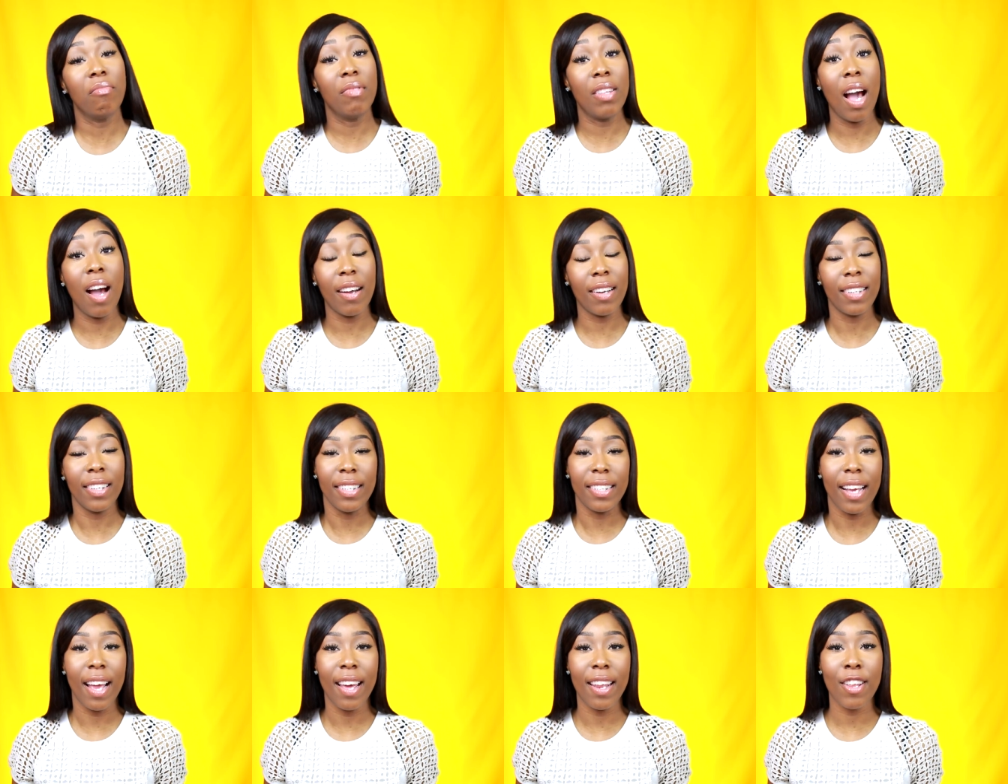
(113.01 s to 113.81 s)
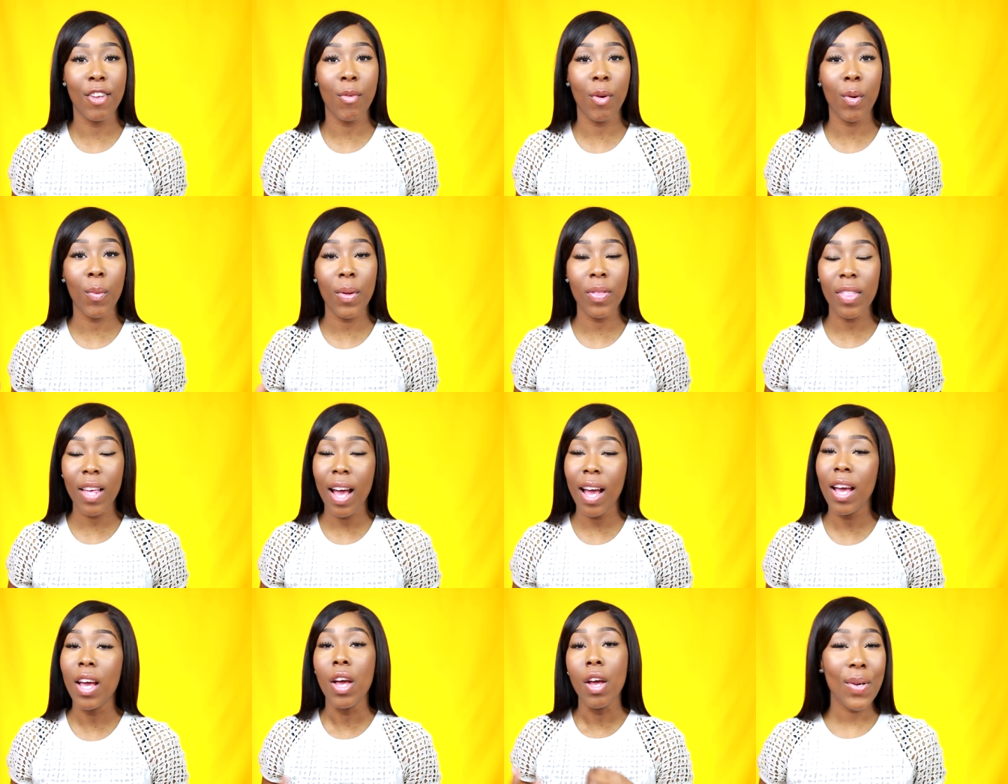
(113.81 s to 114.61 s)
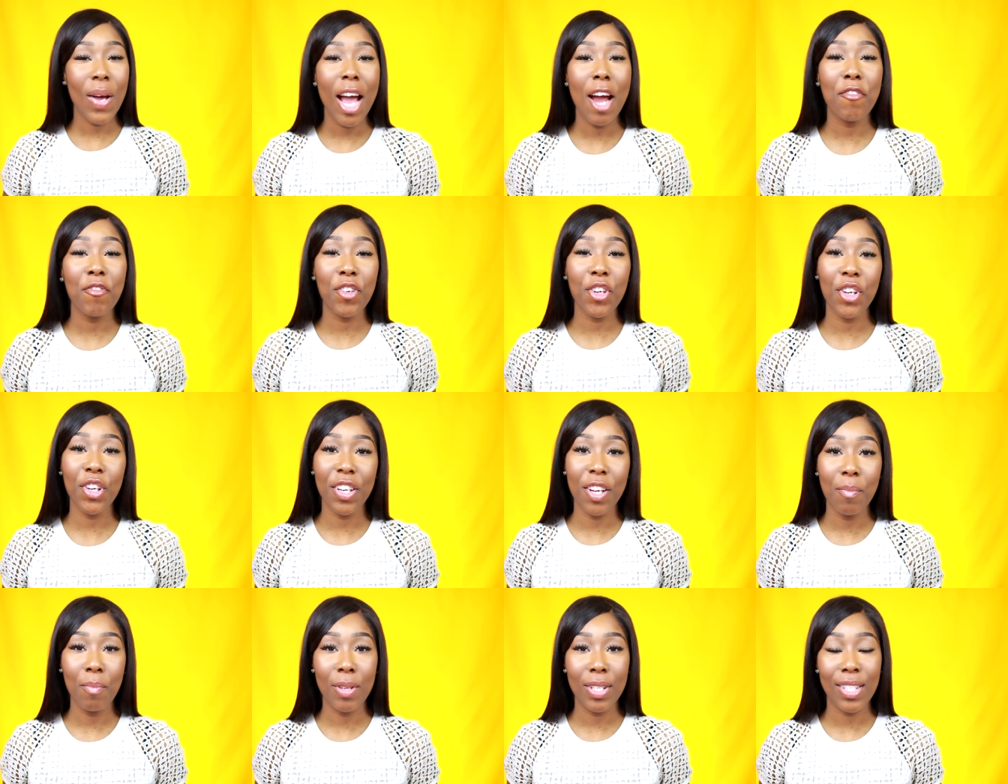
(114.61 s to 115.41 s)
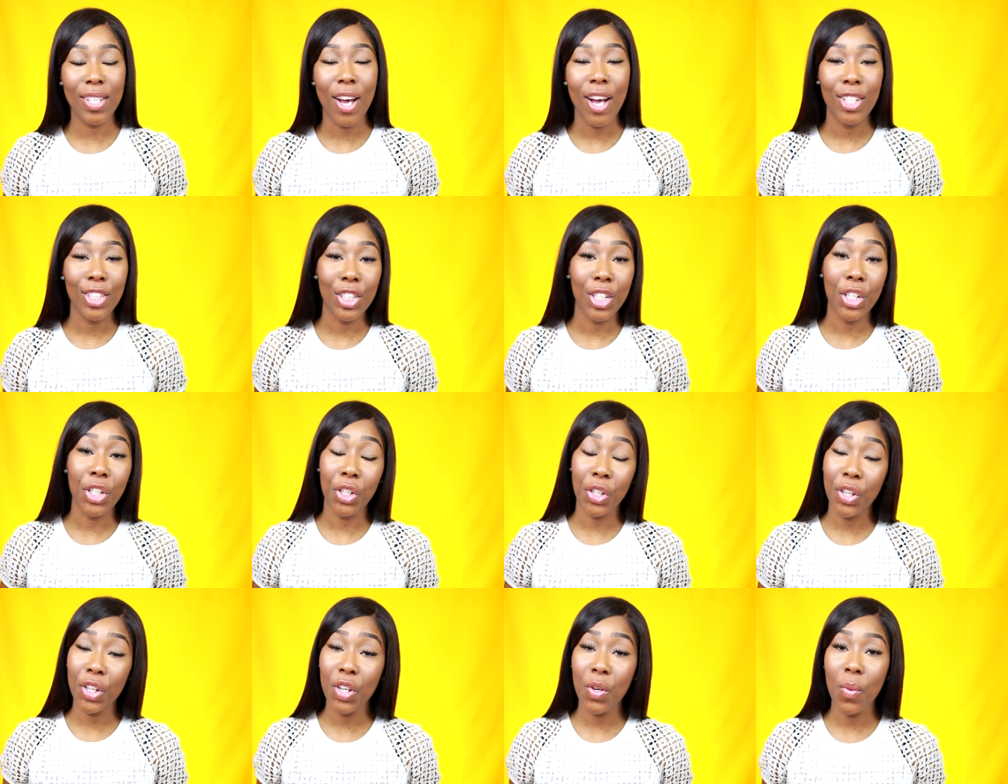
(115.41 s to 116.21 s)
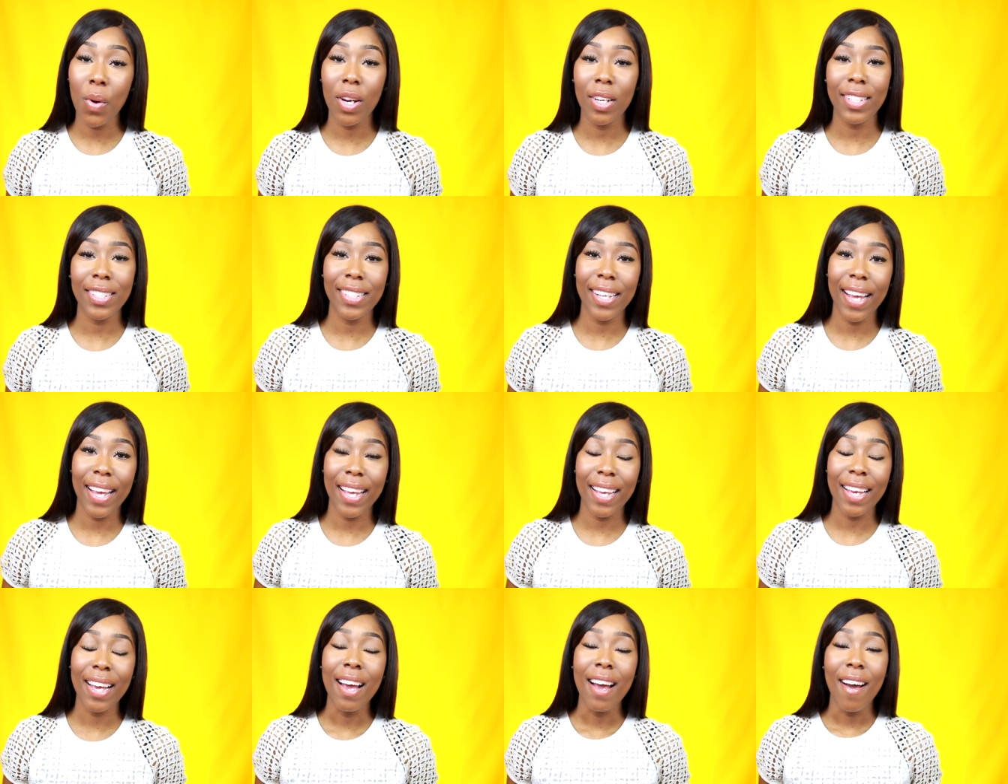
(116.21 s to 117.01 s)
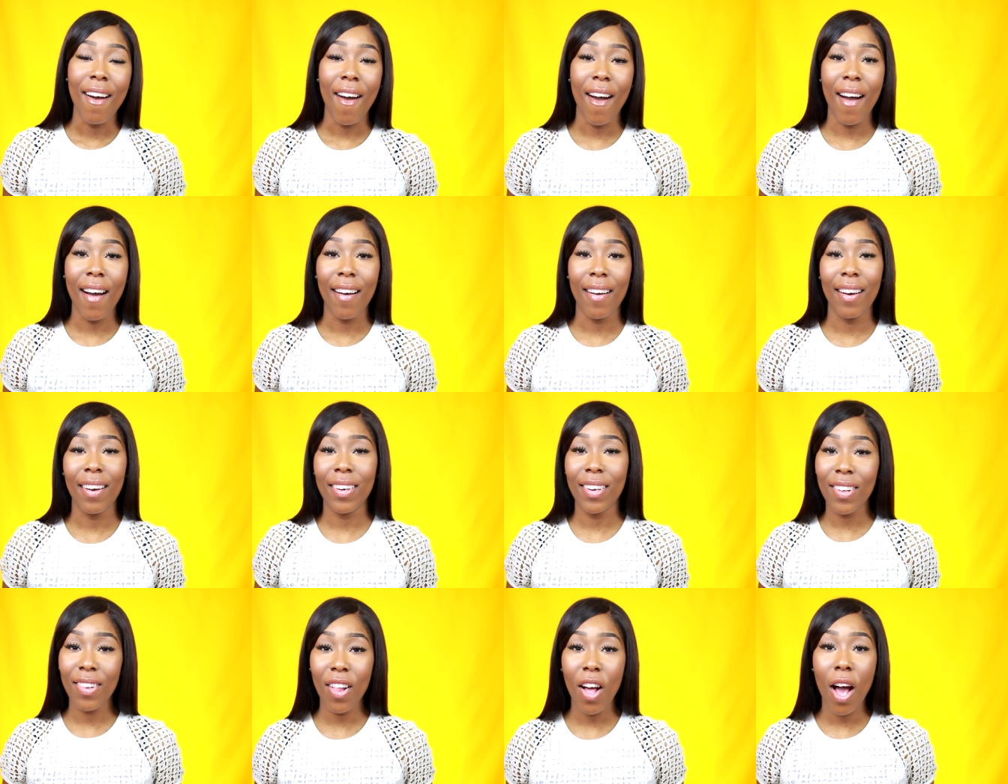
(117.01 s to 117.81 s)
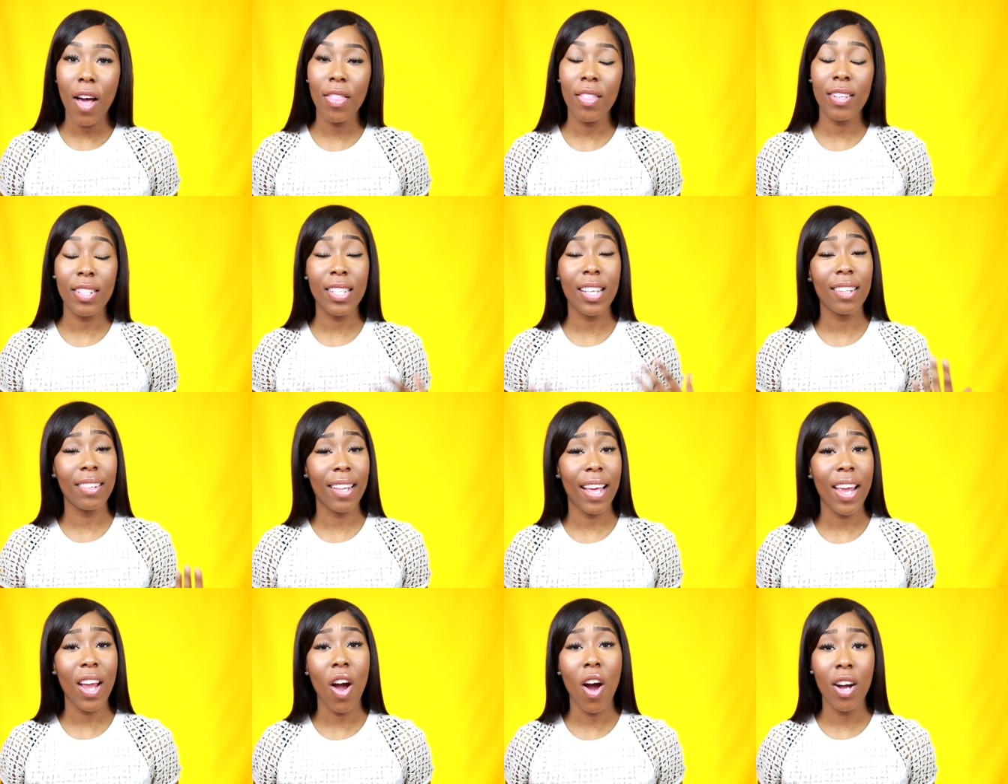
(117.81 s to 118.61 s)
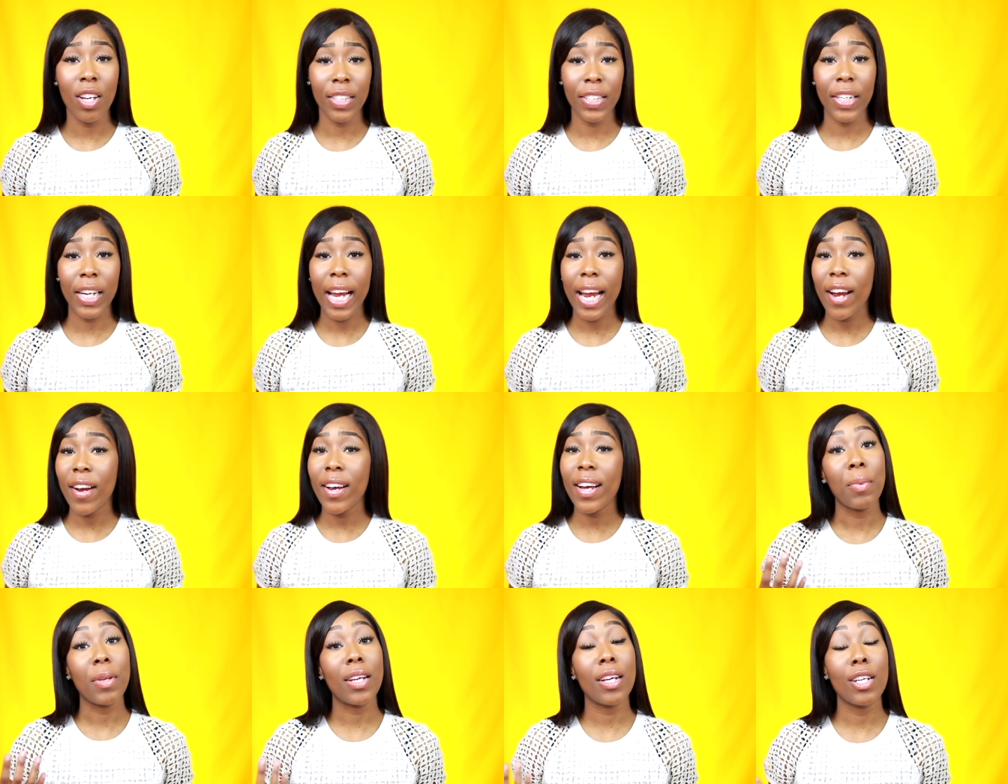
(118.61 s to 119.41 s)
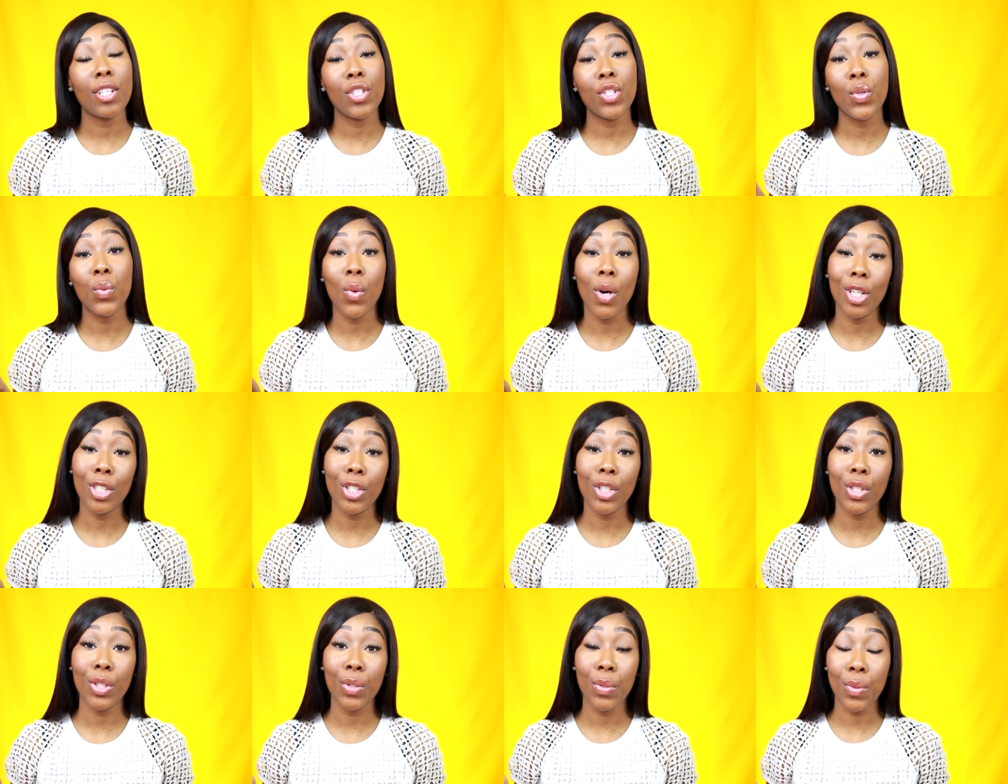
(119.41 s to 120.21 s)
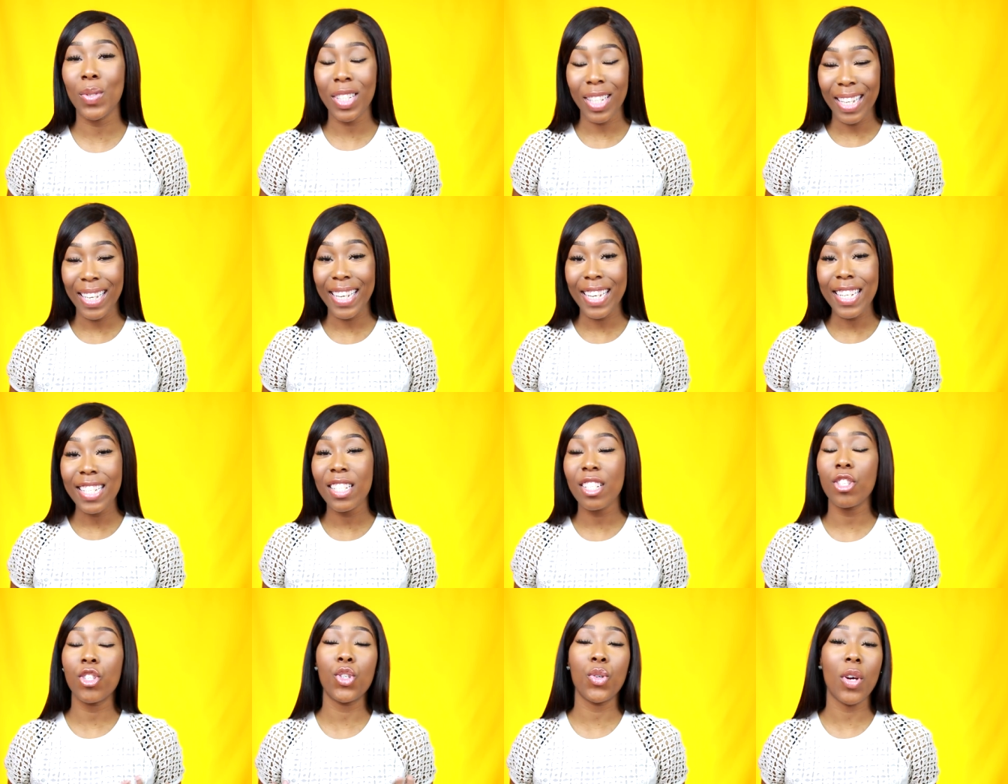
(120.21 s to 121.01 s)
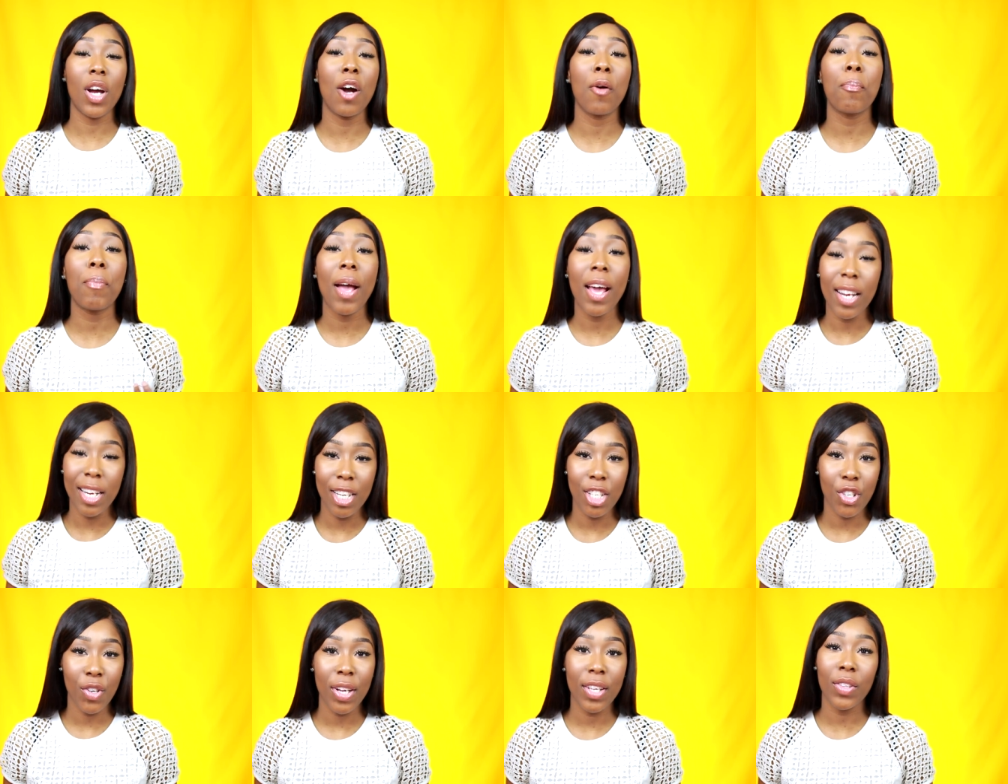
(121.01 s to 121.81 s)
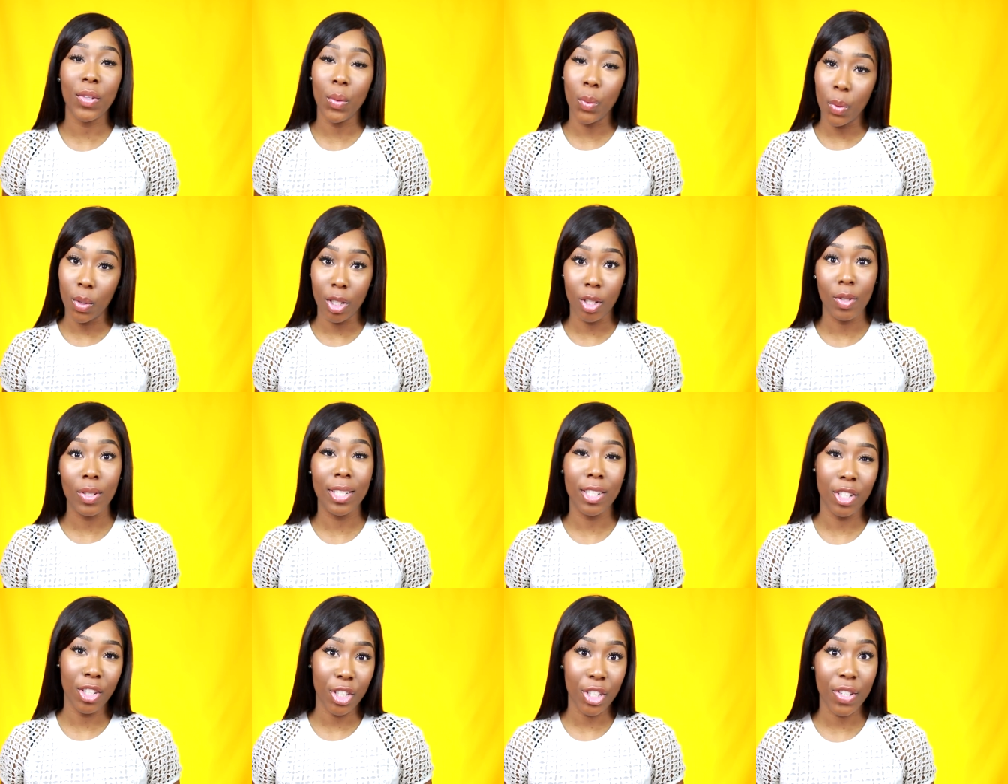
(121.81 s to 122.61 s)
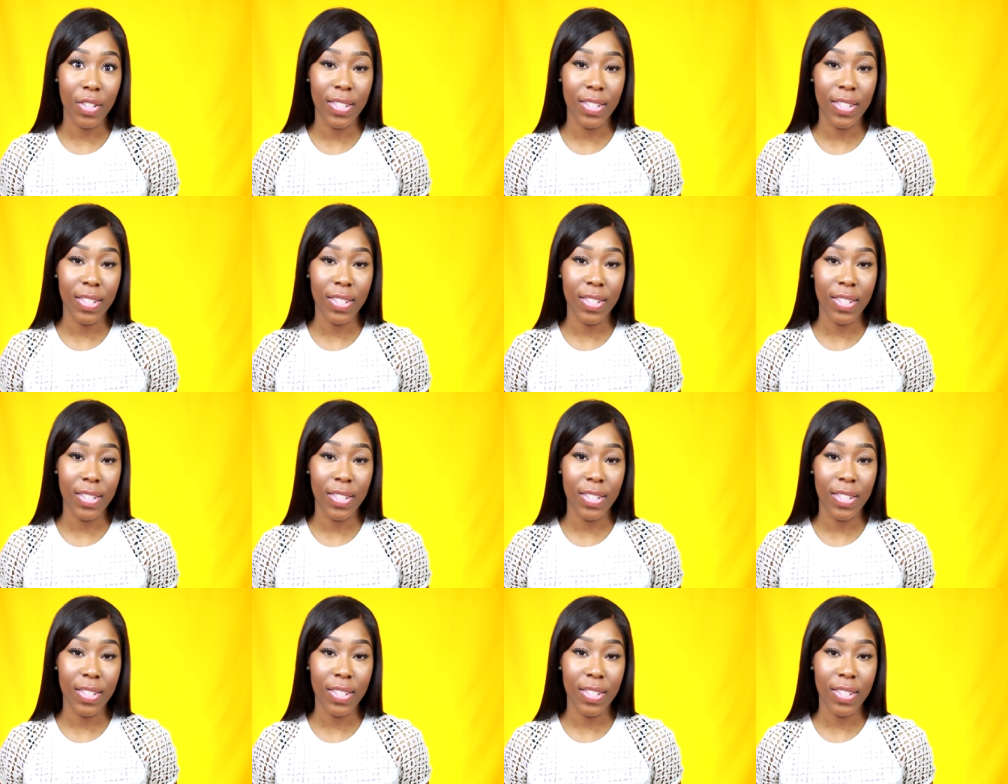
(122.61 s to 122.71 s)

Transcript: not gonna get anywhere with that. So after you're done massaging, you're gonna wanna take uh, a cloth to lay on your area because you want to use heat to help penetrate the oil into